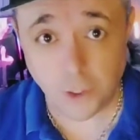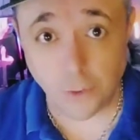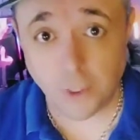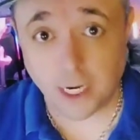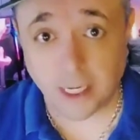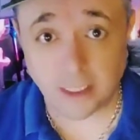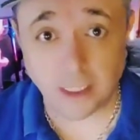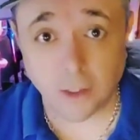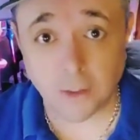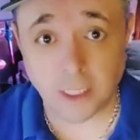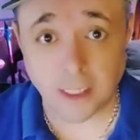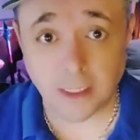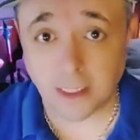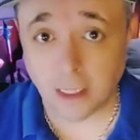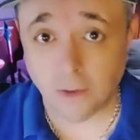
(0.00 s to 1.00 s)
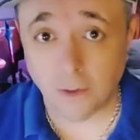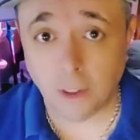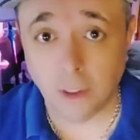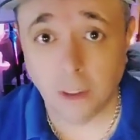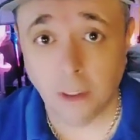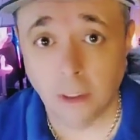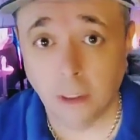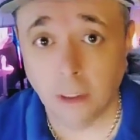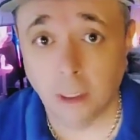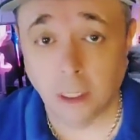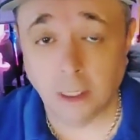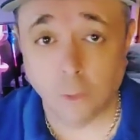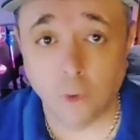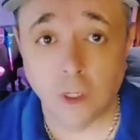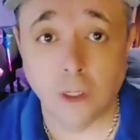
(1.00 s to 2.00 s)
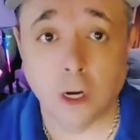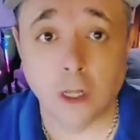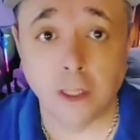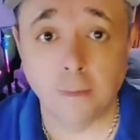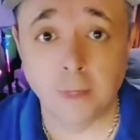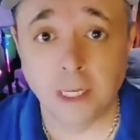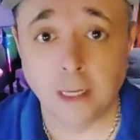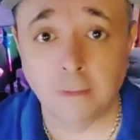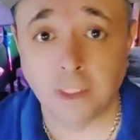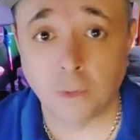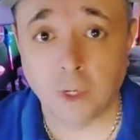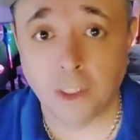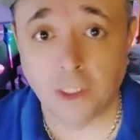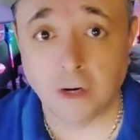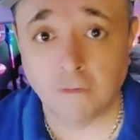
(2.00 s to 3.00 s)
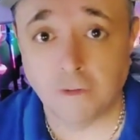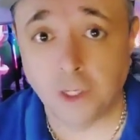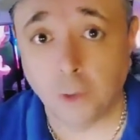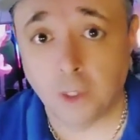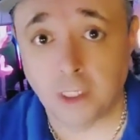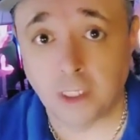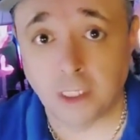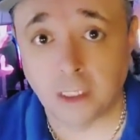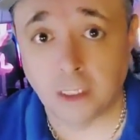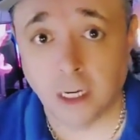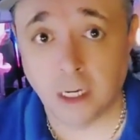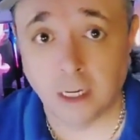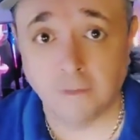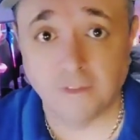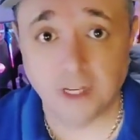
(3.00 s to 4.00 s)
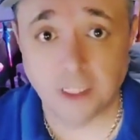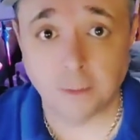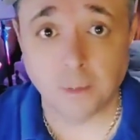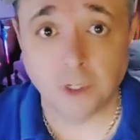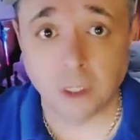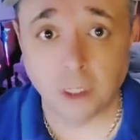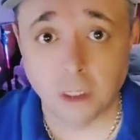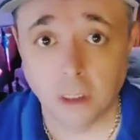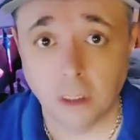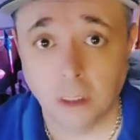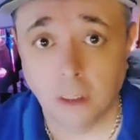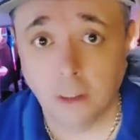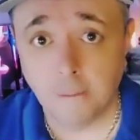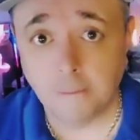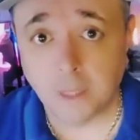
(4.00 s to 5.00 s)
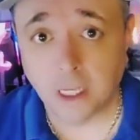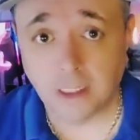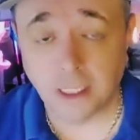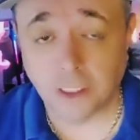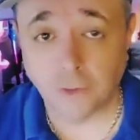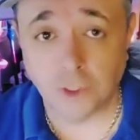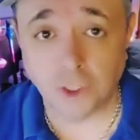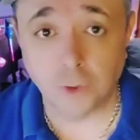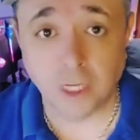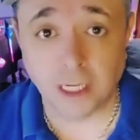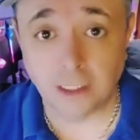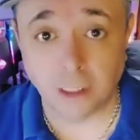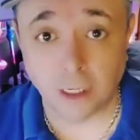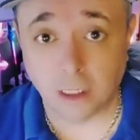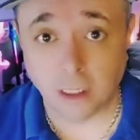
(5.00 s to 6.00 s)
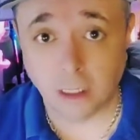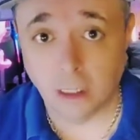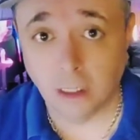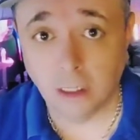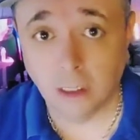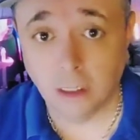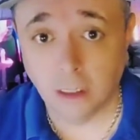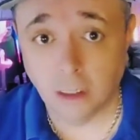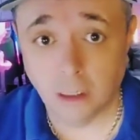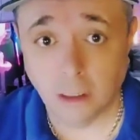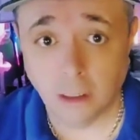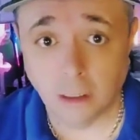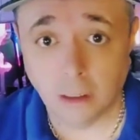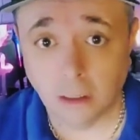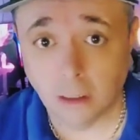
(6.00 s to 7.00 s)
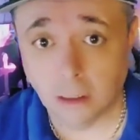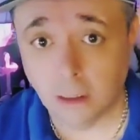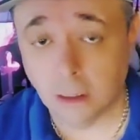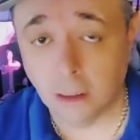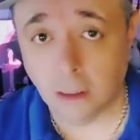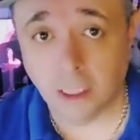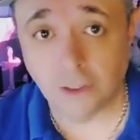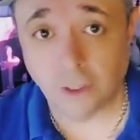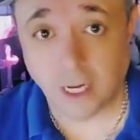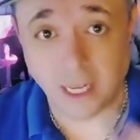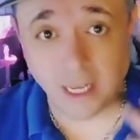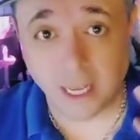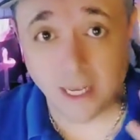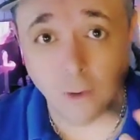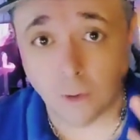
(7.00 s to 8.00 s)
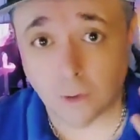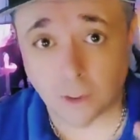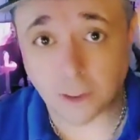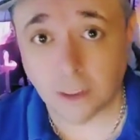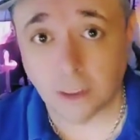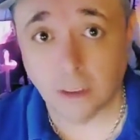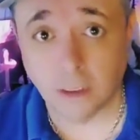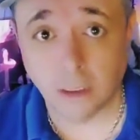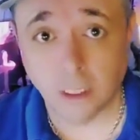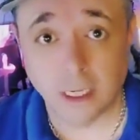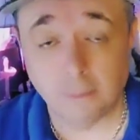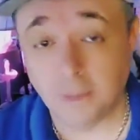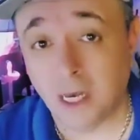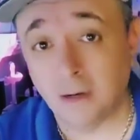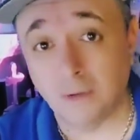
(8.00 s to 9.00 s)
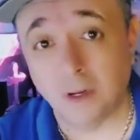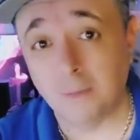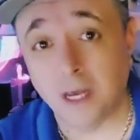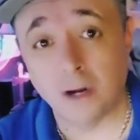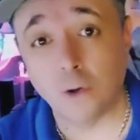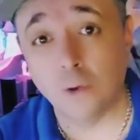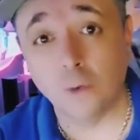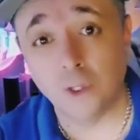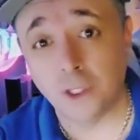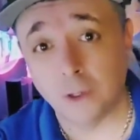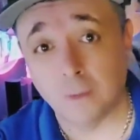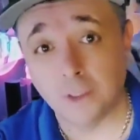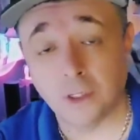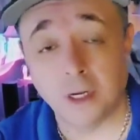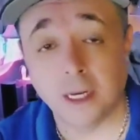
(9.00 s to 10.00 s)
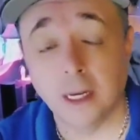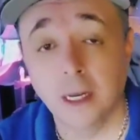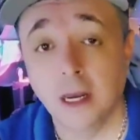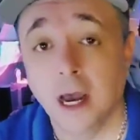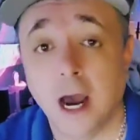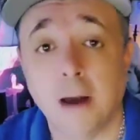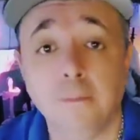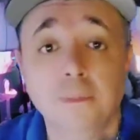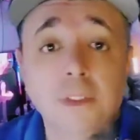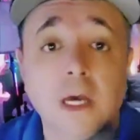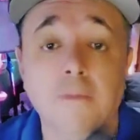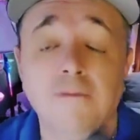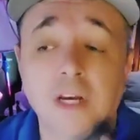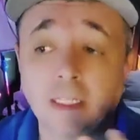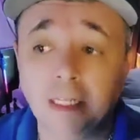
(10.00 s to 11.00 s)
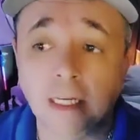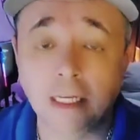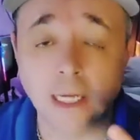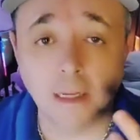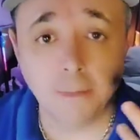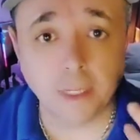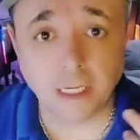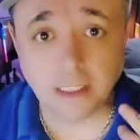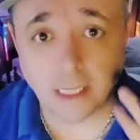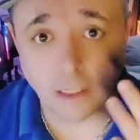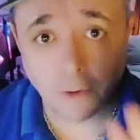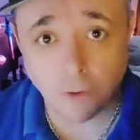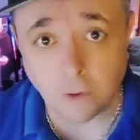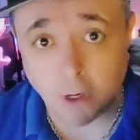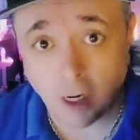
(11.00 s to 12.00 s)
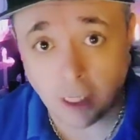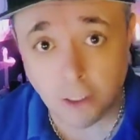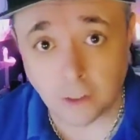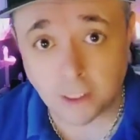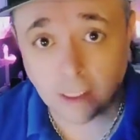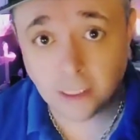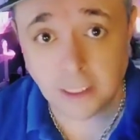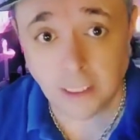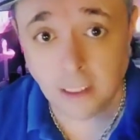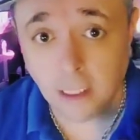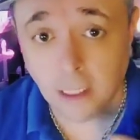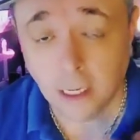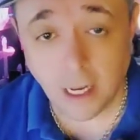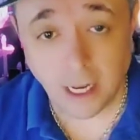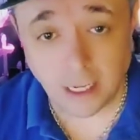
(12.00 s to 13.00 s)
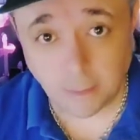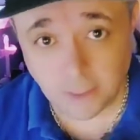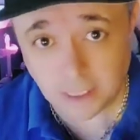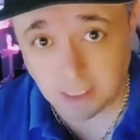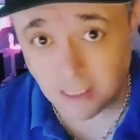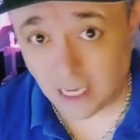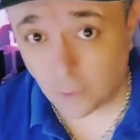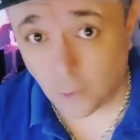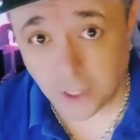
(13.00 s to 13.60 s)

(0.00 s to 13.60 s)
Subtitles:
How does that sound? And I'm wearing all the mediums to watch out for you on TikTok and Facebook. Because that's what you guys are. You guys are a-holes. And I'm not cool with you. I'm sorry. I'm venting again because I know they're on here listening, and I'm just done with it.